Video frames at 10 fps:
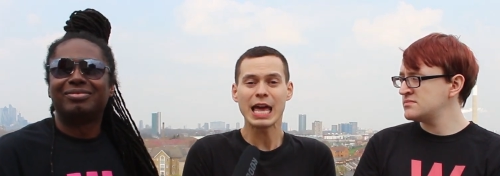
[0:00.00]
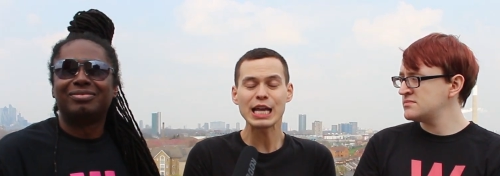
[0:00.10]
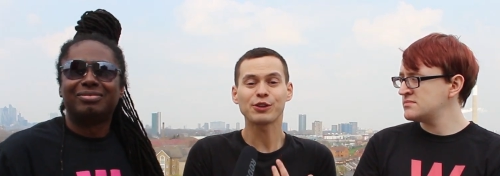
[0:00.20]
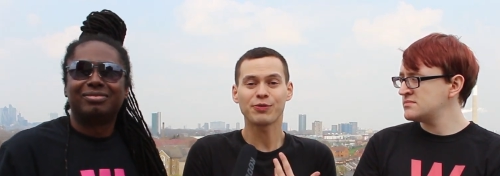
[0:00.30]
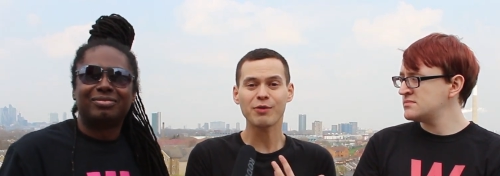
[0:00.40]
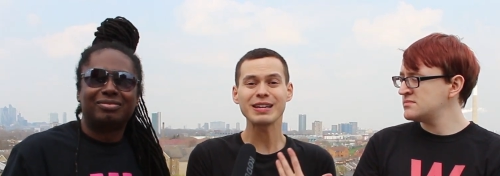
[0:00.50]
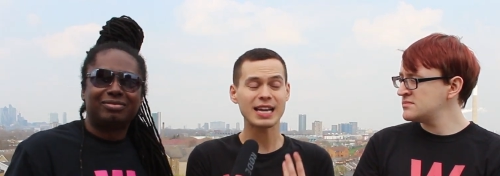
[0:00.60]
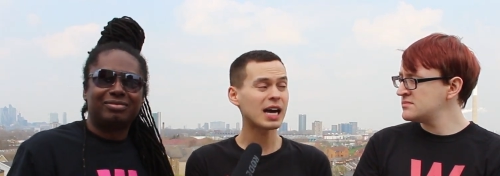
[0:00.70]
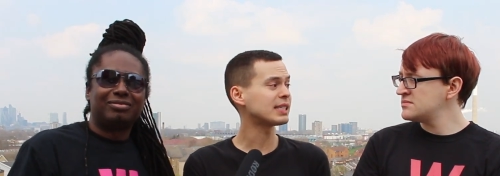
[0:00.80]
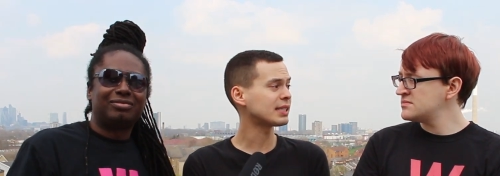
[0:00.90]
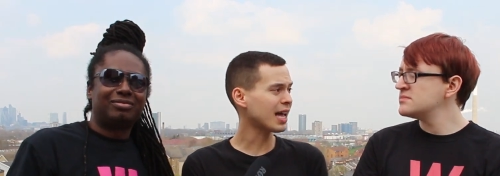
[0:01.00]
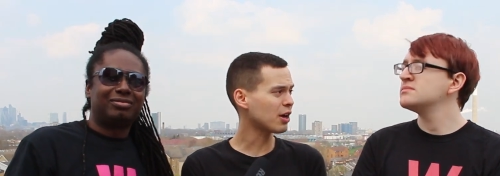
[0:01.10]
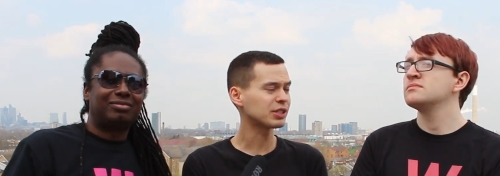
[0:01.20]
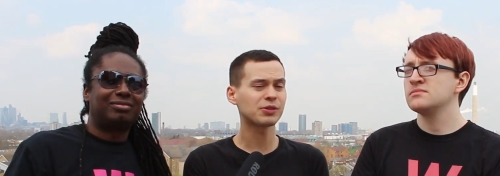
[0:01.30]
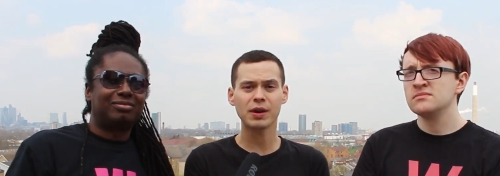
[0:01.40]
Speaker 1: It's a very nice
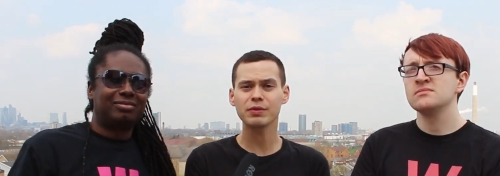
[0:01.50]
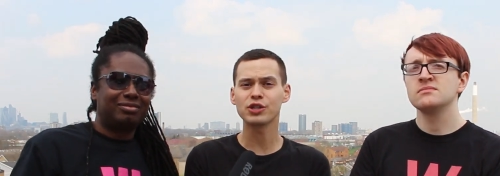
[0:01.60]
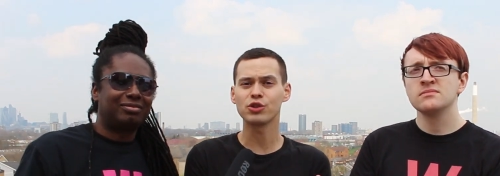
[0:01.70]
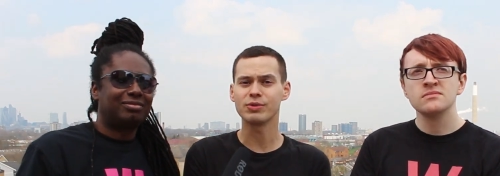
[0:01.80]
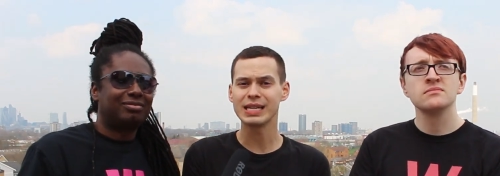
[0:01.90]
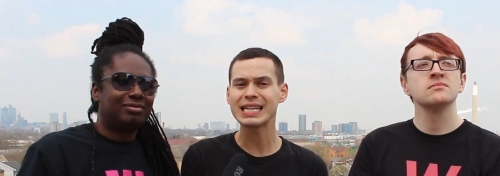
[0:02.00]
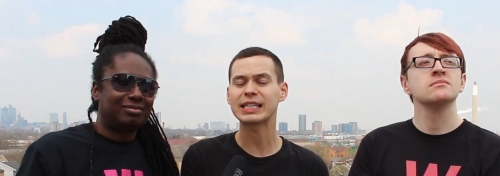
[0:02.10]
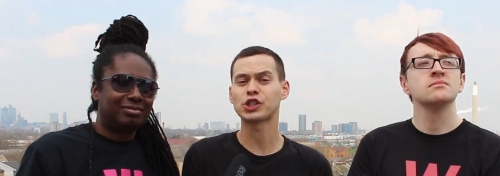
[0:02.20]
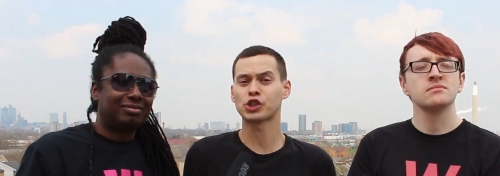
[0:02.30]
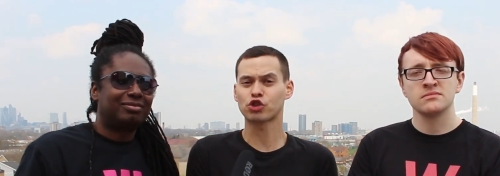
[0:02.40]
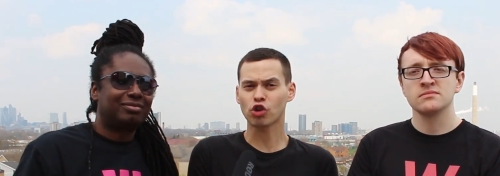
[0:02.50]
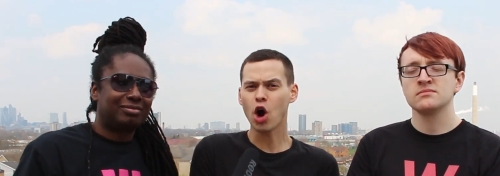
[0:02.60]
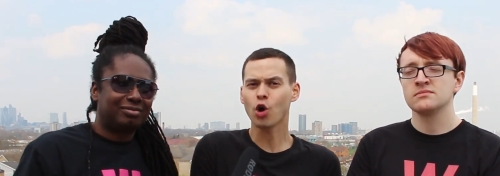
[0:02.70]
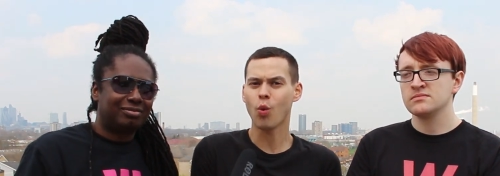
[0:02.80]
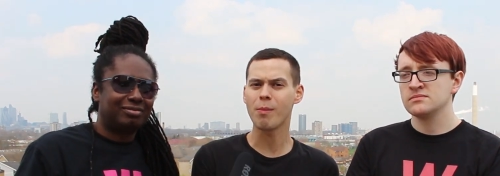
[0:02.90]
sound. It's very unique. It's a
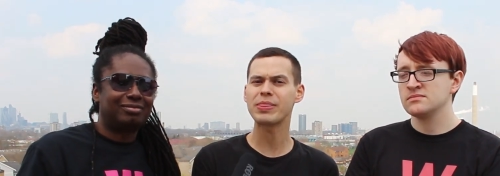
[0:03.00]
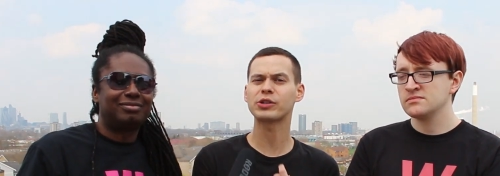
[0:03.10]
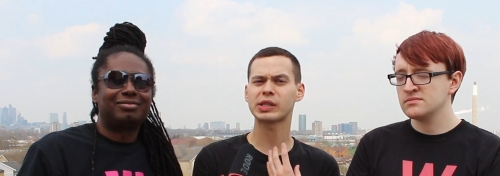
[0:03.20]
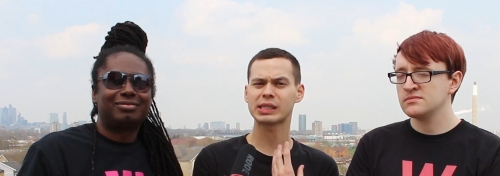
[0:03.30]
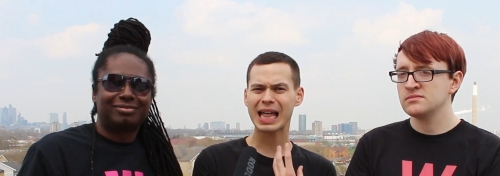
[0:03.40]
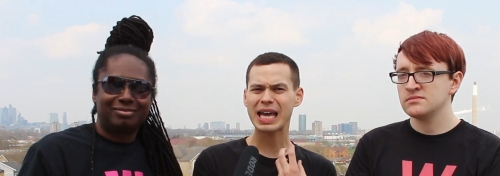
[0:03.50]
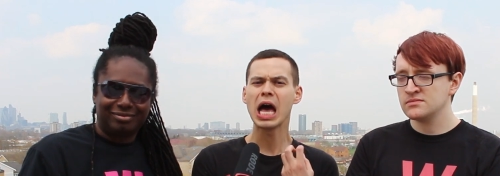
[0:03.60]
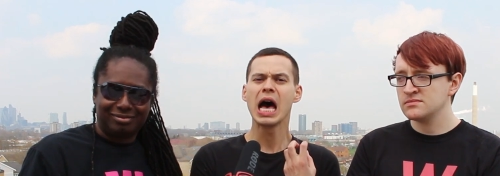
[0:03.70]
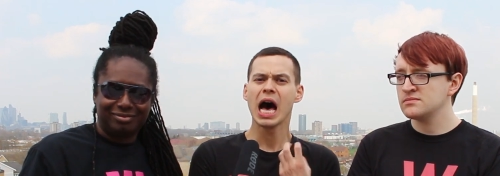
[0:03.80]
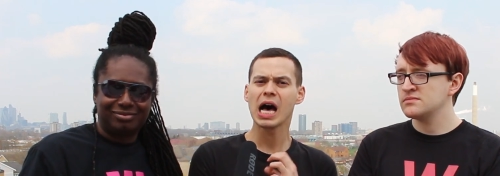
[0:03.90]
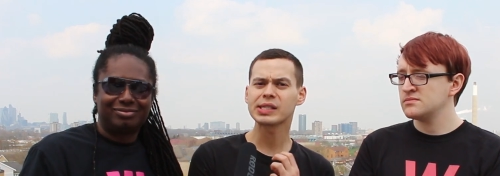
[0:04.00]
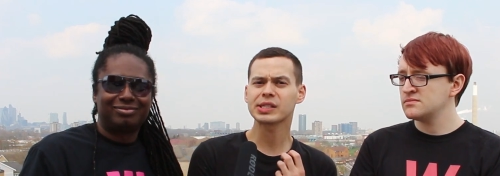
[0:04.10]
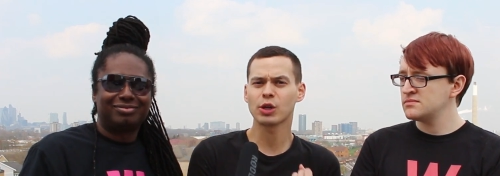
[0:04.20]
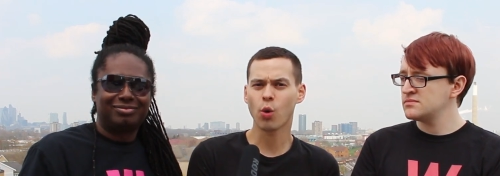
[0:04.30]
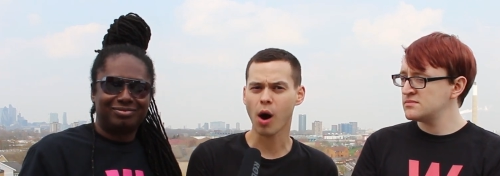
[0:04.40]
strong woman. There's a slight
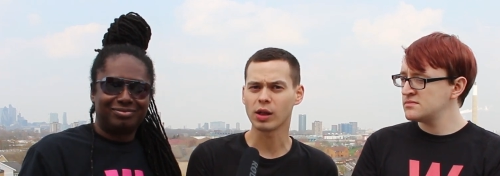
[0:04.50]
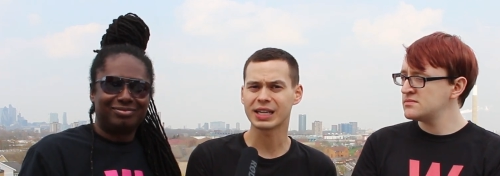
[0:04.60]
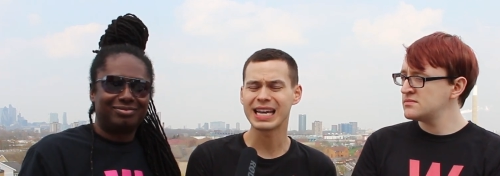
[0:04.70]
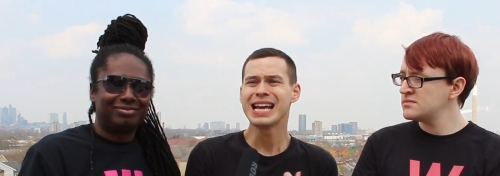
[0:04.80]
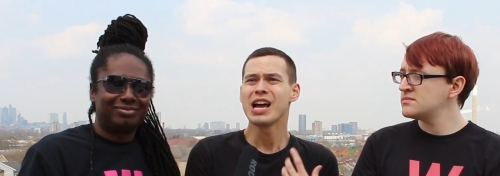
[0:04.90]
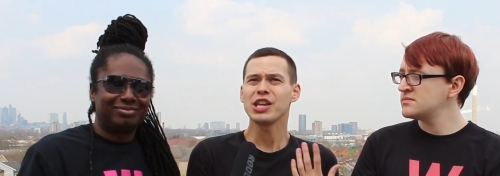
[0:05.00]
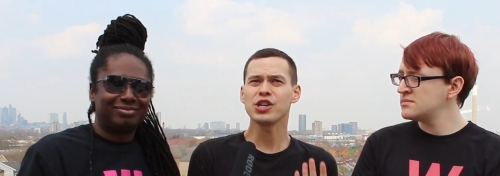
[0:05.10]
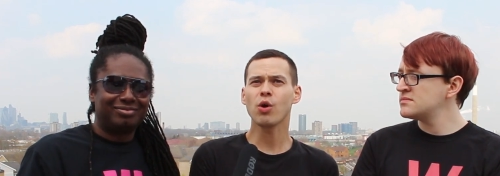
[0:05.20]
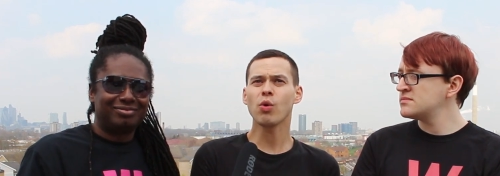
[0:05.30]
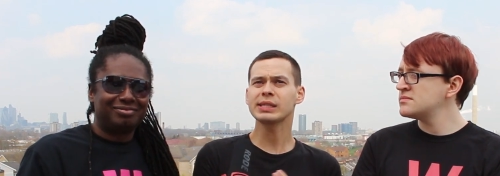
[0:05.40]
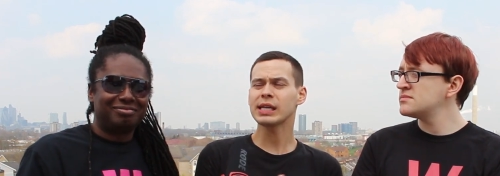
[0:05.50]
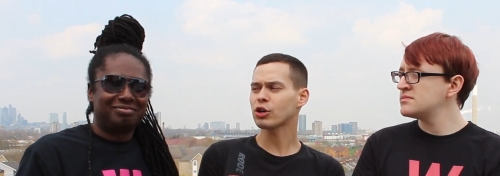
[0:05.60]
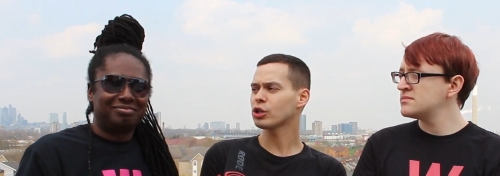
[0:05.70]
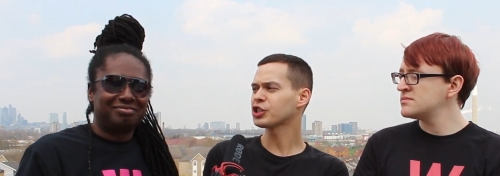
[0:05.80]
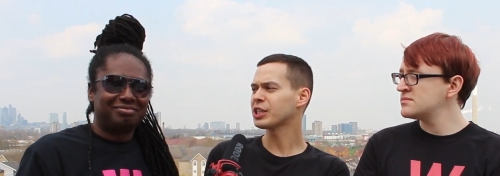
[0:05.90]
husky quality. You know, what's that
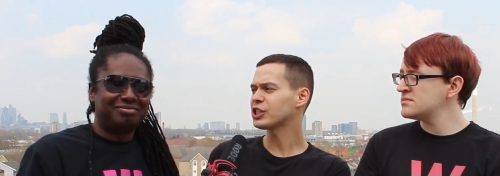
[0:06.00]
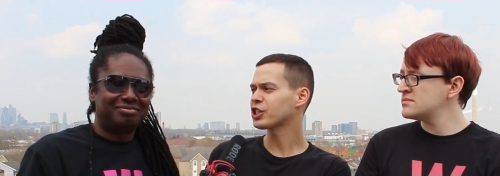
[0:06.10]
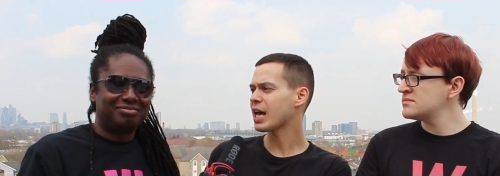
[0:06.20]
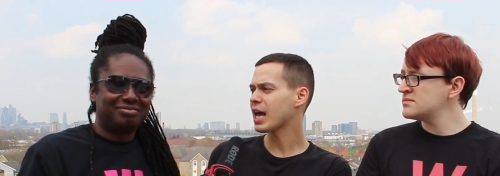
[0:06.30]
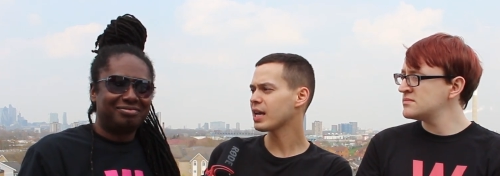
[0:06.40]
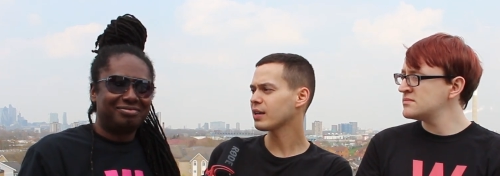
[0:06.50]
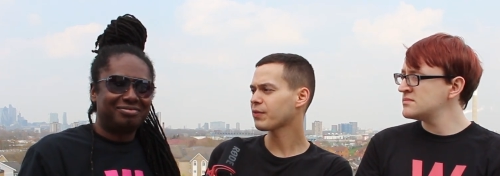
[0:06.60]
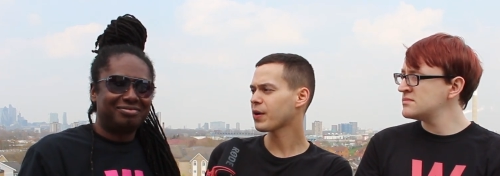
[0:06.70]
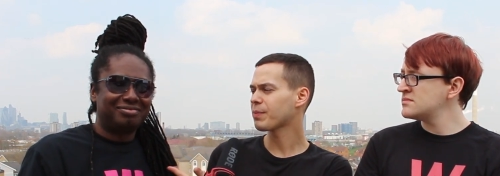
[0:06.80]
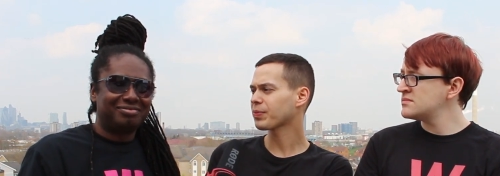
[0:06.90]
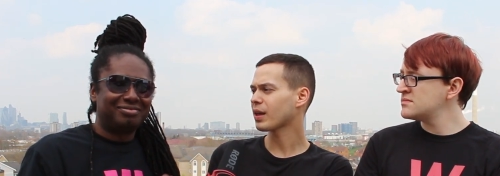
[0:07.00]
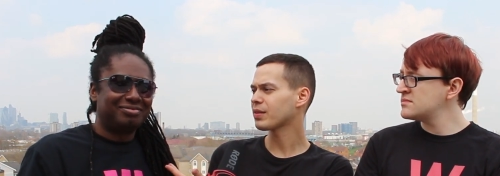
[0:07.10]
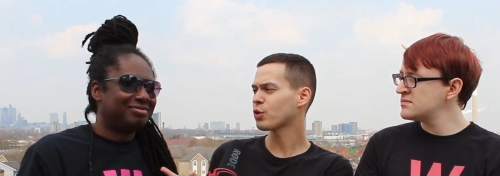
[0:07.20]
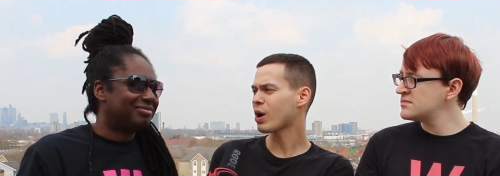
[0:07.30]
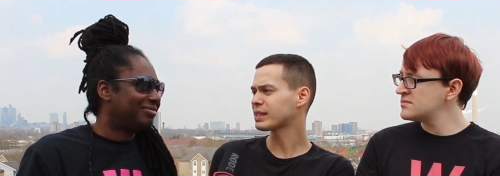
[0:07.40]
girl, Shanice Shanae from The
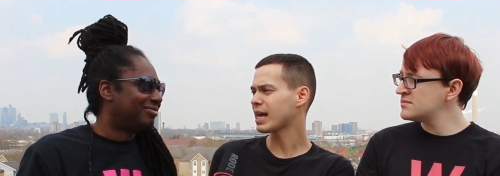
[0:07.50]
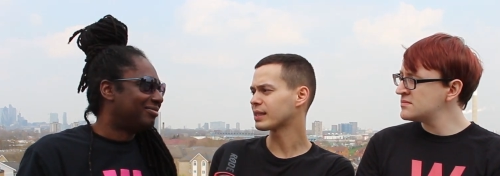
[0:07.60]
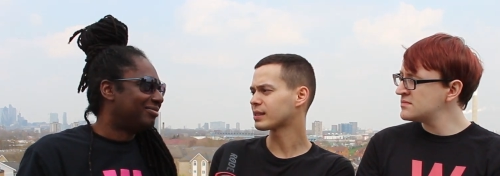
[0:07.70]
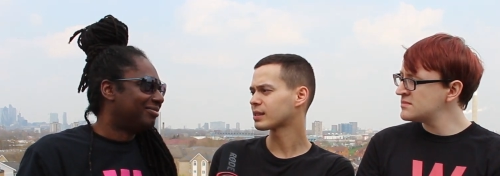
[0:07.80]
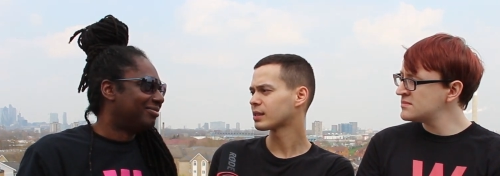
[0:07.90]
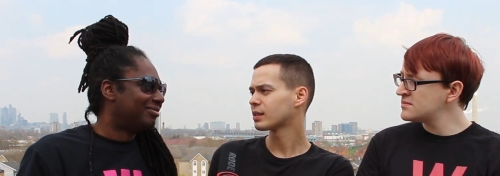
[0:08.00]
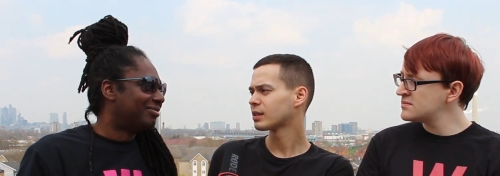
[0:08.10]
Noisettes?